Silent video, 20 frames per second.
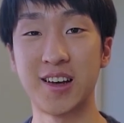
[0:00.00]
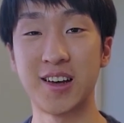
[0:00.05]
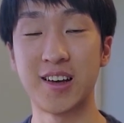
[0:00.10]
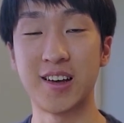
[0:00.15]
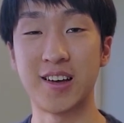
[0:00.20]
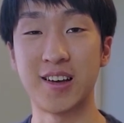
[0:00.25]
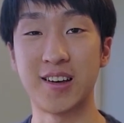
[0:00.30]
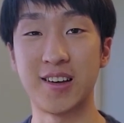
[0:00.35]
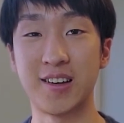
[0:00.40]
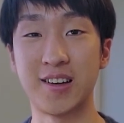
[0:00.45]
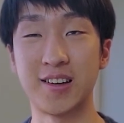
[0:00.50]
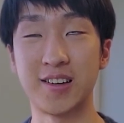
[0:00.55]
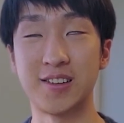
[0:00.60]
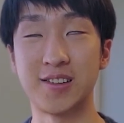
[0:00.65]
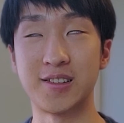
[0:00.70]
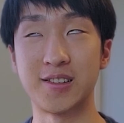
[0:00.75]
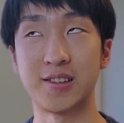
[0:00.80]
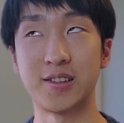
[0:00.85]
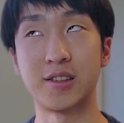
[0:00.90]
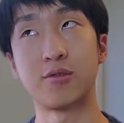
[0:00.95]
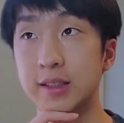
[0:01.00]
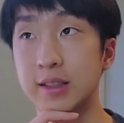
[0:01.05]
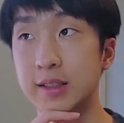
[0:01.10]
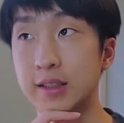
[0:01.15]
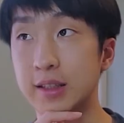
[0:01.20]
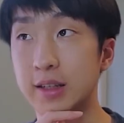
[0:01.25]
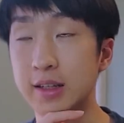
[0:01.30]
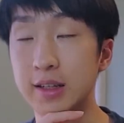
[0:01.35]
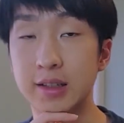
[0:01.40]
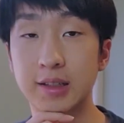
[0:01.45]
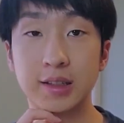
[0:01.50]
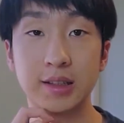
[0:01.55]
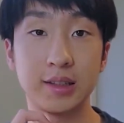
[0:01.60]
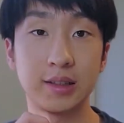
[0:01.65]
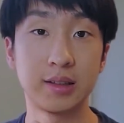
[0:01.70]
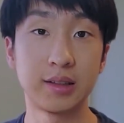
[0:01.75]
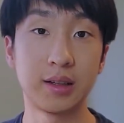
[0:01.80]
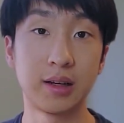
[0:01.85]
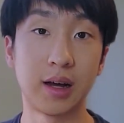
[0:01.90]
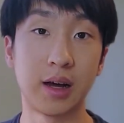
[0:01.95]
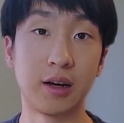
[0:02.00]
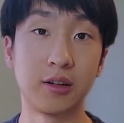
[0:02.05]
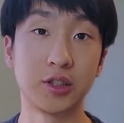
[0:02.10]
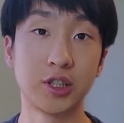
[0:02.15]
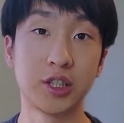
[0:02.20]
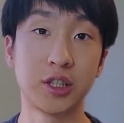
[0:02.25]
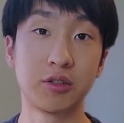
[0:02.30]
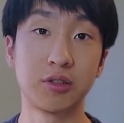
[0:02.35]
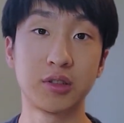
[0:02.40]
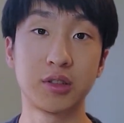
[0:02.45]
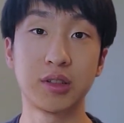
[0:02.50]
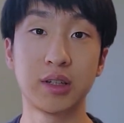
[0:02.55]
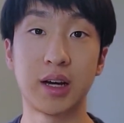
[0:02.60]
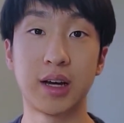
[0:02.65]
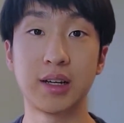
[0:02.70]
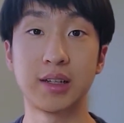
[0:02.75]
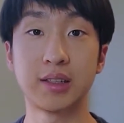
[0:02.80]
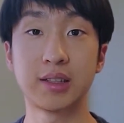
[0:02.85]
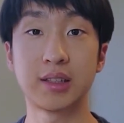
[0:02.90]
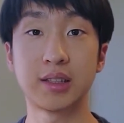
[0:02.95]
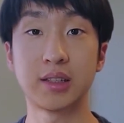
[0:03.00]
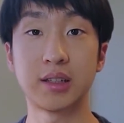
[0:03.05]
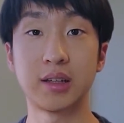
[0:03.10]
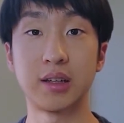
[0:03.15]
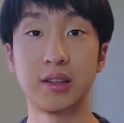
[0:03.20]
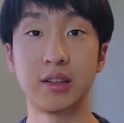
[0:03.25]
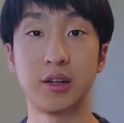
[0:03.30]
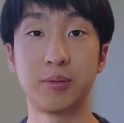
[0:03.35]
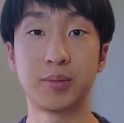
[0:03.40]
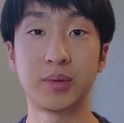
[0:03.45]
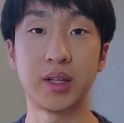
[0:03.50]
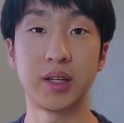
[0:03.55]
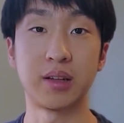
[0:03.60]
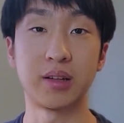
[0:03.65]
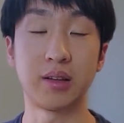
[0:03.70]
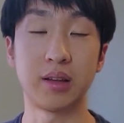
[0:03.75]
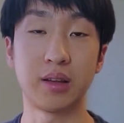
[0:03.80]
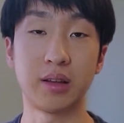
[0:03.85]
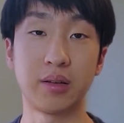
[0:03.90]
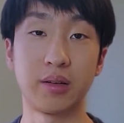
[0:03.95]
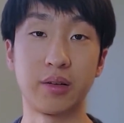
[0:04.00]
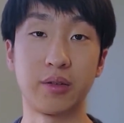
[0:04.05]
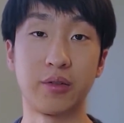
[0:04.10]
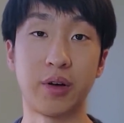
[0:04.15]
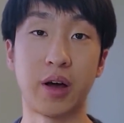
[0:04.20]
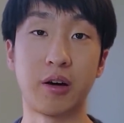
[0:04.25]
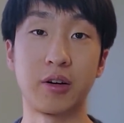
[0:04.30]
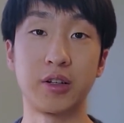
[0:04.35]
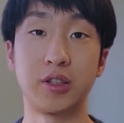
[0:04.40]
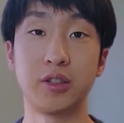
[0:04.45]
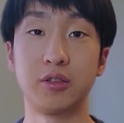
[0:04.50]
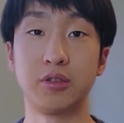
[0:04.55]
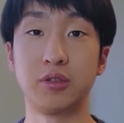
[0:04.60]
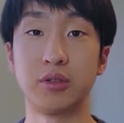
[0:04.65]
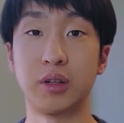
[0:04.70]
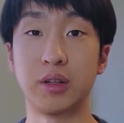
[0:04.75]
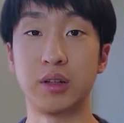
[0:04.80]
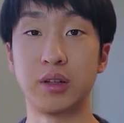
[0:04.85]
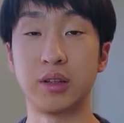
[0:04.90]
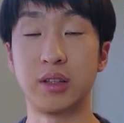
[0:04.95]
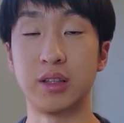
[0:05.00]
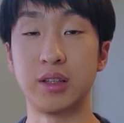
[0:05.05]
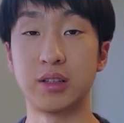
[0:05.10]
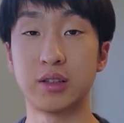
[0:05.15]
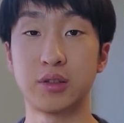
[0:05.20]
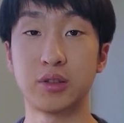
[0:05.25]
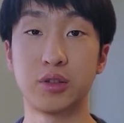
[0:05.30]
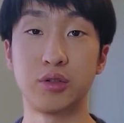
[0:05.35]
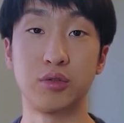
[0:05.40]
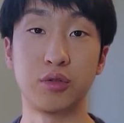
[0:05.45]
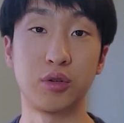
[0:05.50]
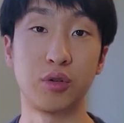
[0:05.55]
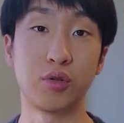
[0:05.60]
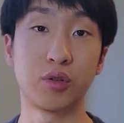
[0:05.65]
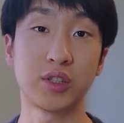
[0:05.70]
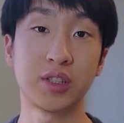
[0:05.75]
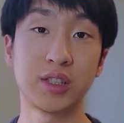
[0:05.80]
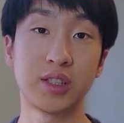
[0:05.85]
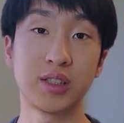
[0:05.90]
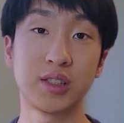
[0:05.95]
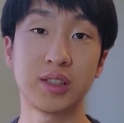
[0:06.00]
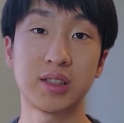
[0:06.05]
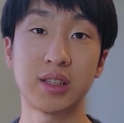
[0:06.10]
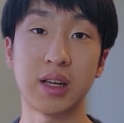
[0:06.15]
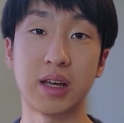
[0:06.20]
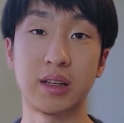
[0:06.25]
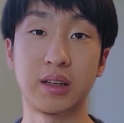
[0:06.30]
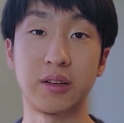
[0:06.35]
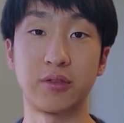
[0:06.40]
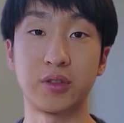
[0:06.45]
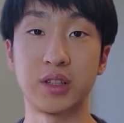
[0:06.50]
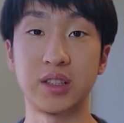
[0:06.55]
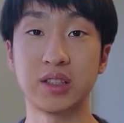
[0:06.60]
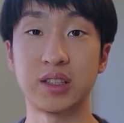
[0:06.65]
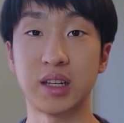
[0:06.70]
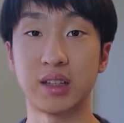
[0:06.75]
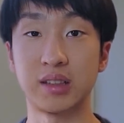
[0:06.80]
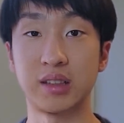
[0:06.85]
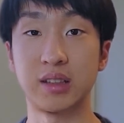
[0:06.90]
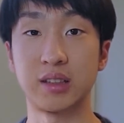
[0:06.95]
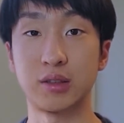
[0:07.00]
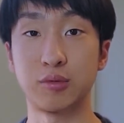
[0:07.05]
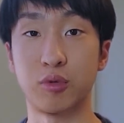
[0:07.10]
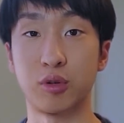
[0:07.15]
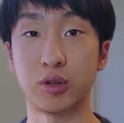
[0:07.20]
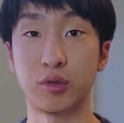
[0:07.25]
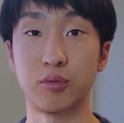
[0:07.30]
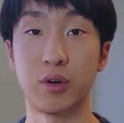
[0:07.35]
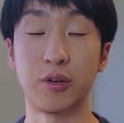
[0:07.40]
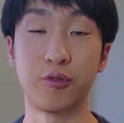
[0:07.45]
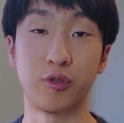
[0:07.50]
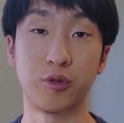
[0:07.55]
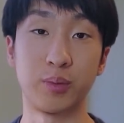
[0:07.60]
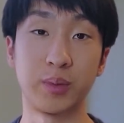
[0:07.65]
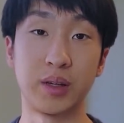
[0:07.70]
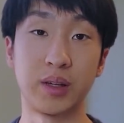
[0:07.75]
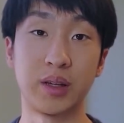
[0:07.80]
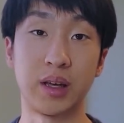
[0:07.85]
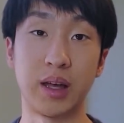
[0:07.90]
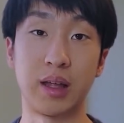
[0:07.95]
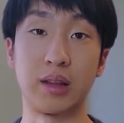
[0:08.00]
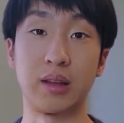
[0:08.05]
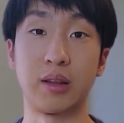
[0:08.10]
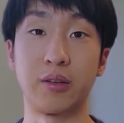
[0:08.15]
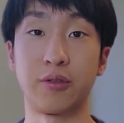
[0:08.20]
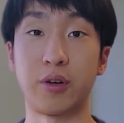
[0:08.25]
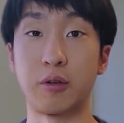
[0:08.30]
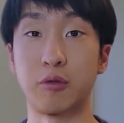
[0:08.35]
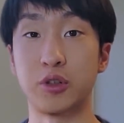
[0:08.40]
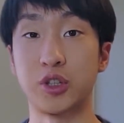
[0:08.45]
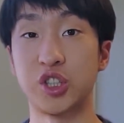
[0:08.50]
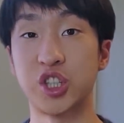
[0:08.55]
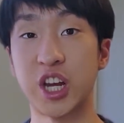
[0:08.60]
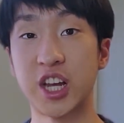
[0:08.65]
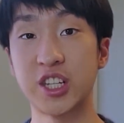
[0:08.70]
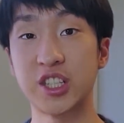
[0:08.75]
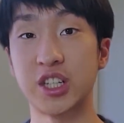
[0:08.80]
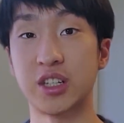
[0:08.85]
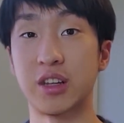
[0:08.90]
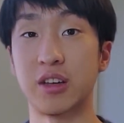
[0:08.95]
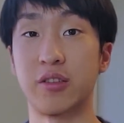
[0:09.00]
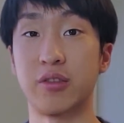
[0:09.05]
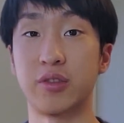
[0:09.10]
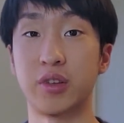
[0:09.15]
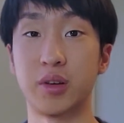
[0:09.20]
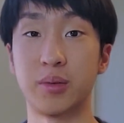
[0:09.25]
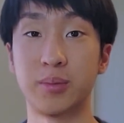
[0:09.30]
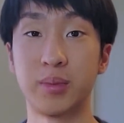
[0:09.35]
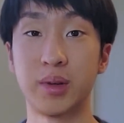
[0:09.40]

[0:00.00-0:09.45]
And yeah, I'll share with you guys an update of how I do in these 2 courses and if these techniques worked well for me and if I would change any of them.